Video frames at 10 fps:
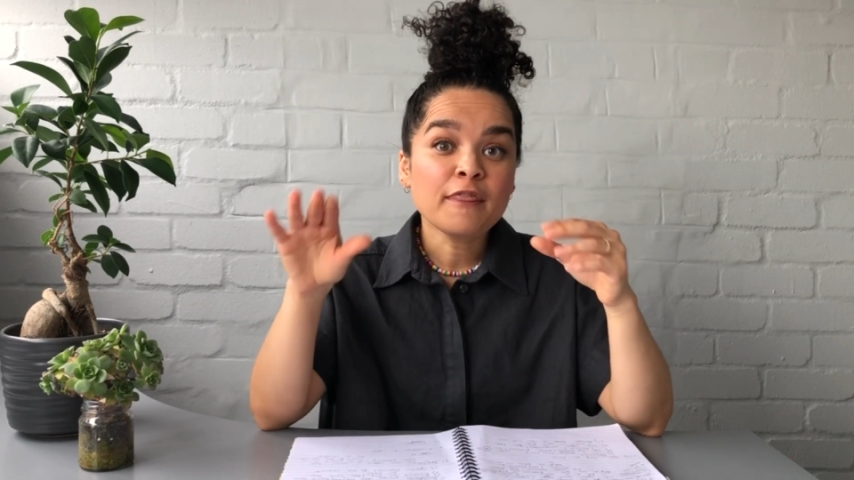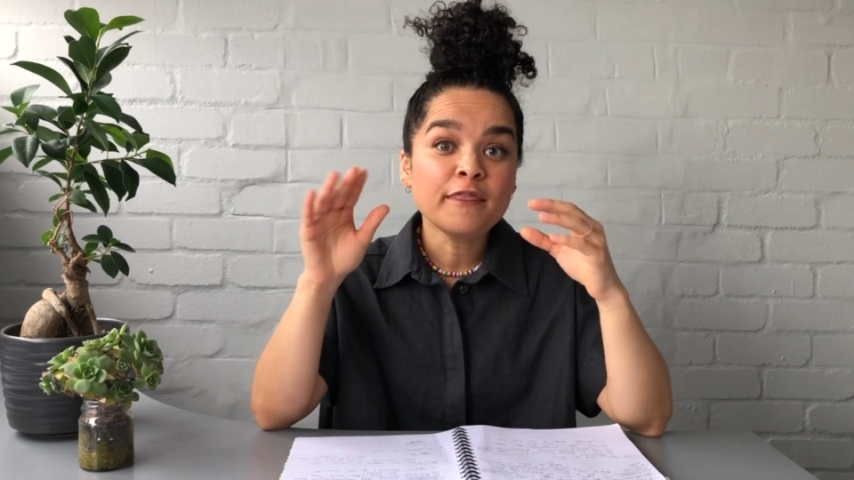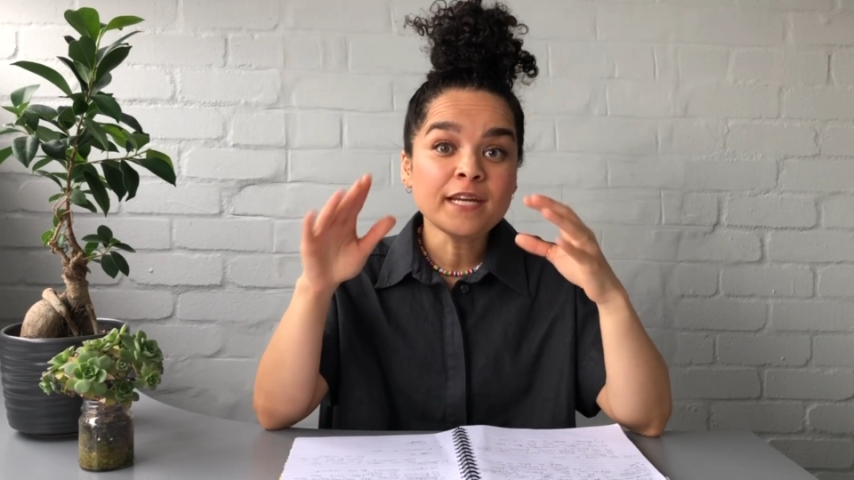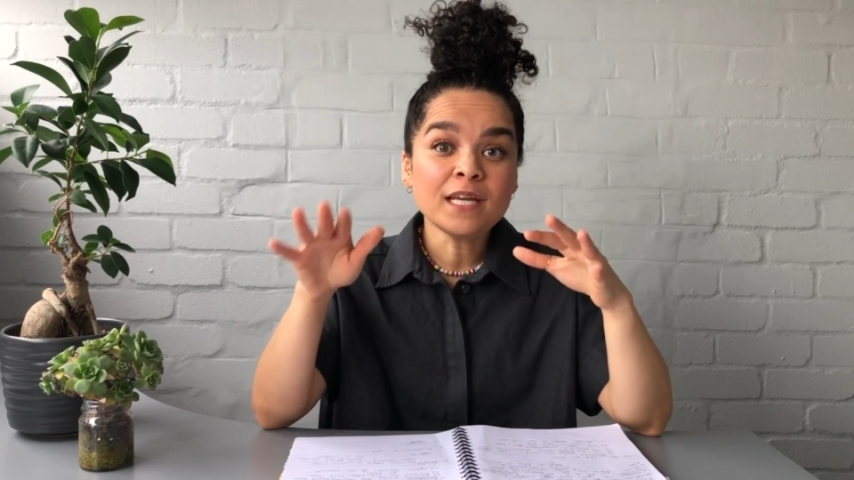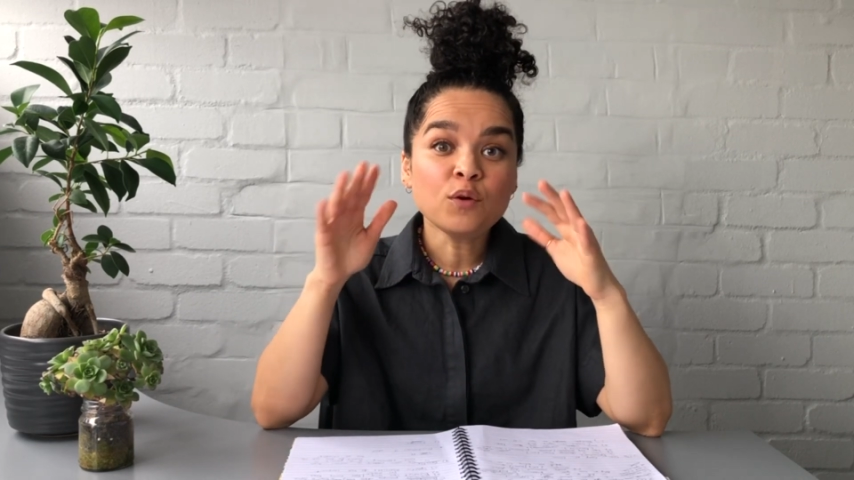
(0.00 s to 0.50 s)

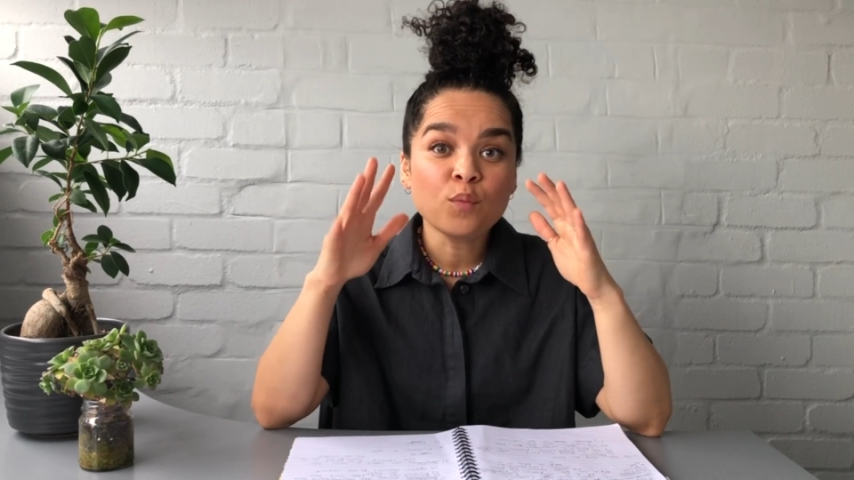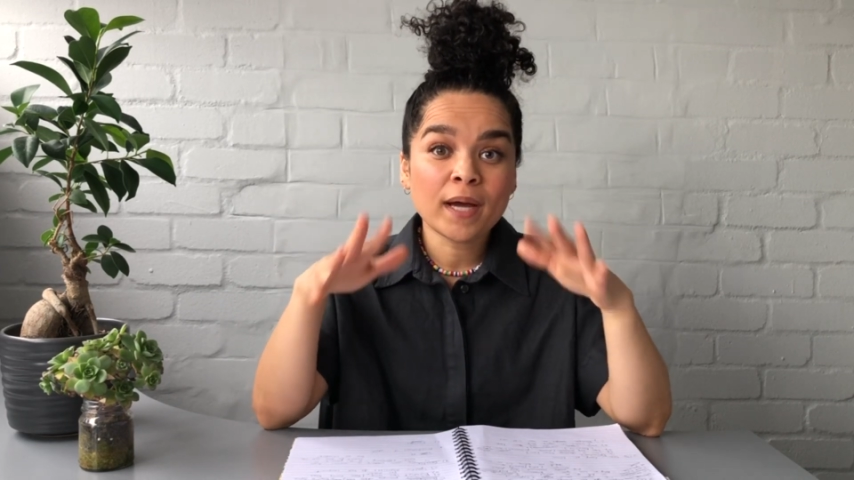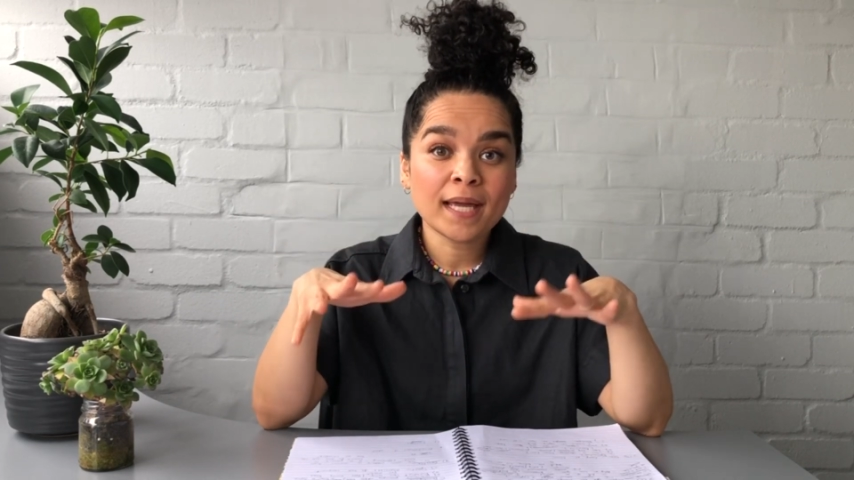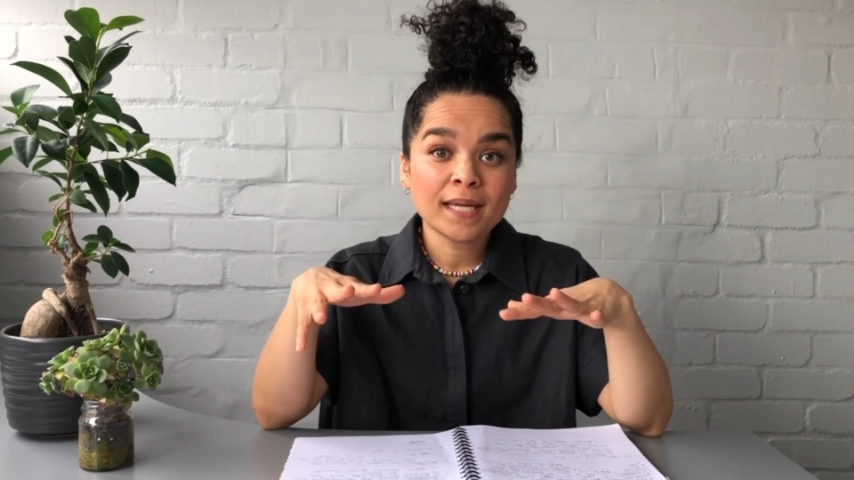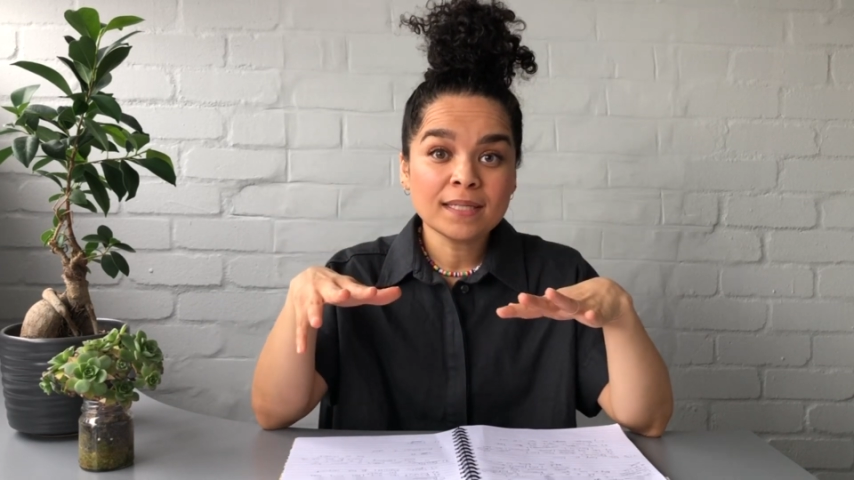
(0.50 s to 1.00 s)
3
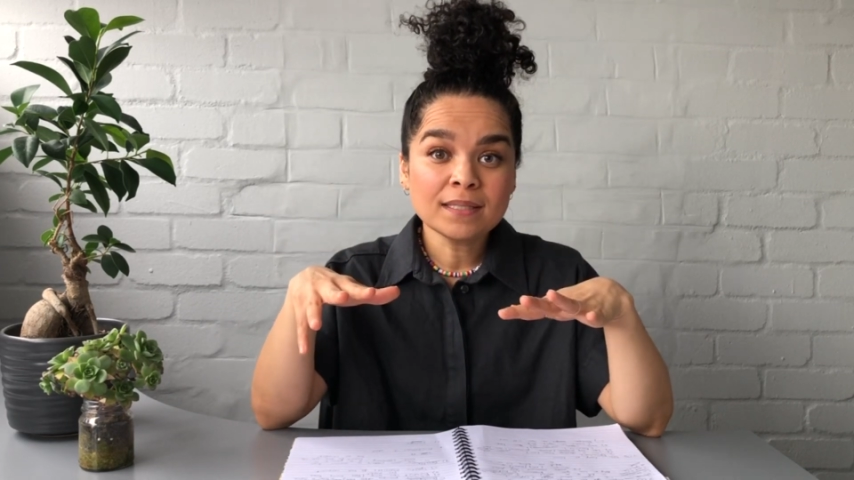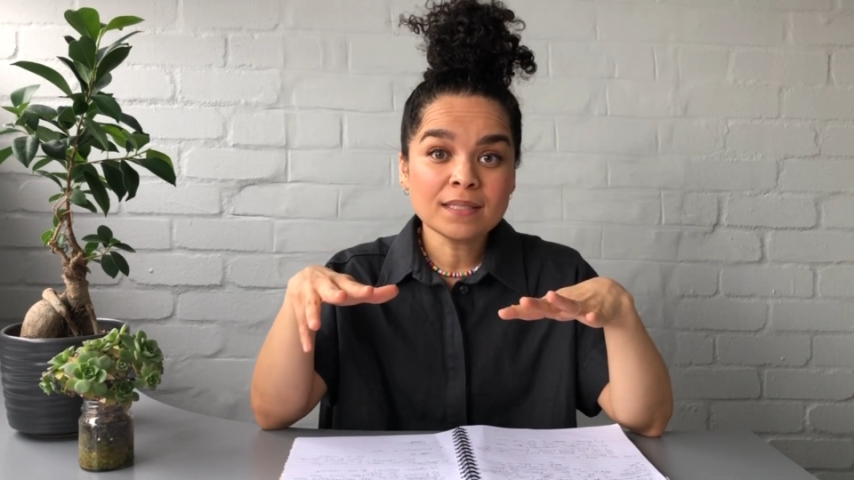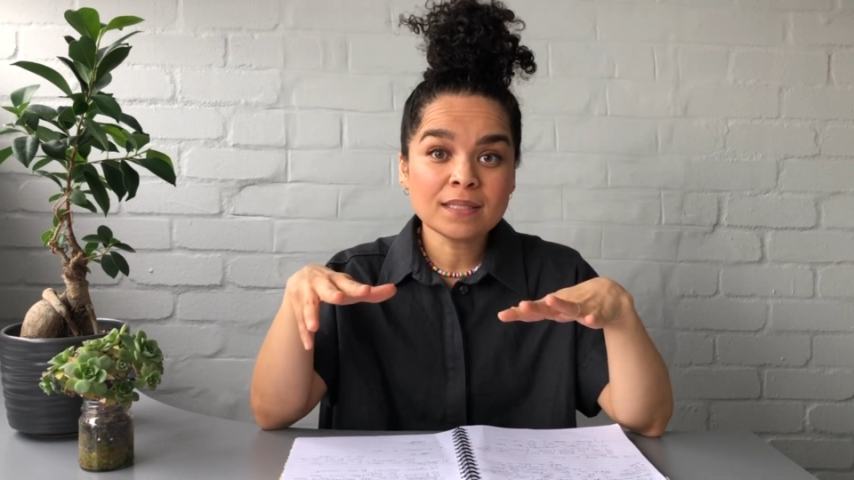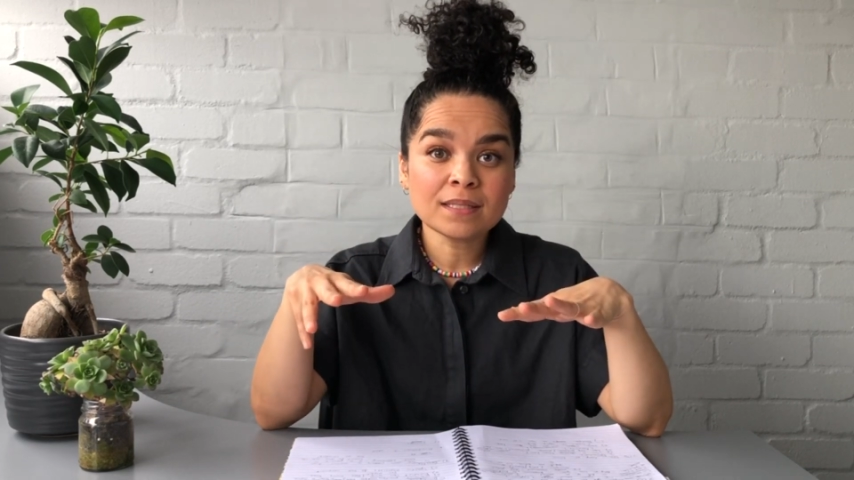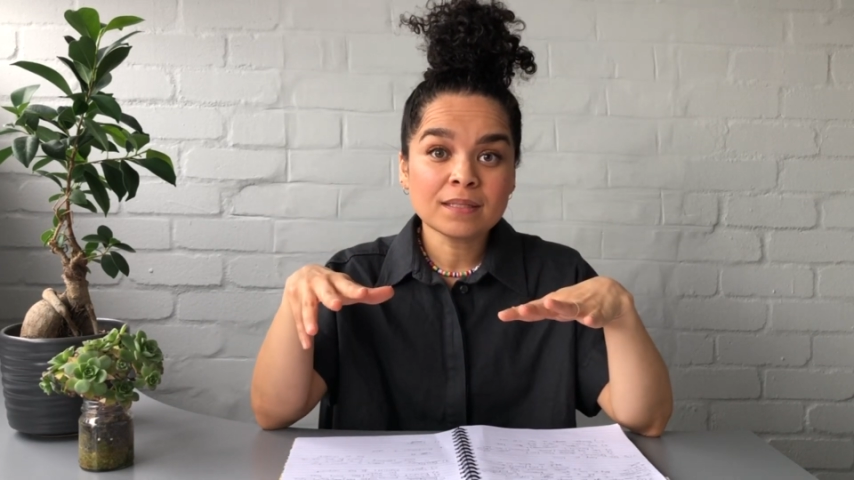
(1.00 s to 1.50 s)

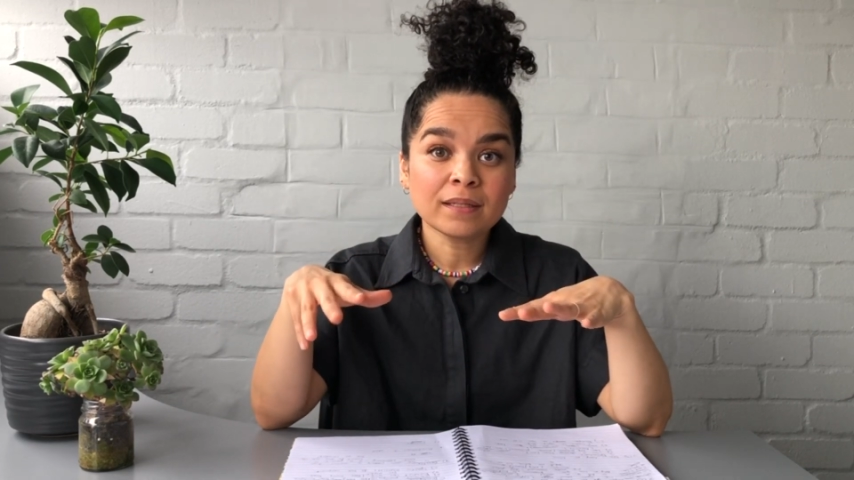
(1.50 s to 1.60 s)
ways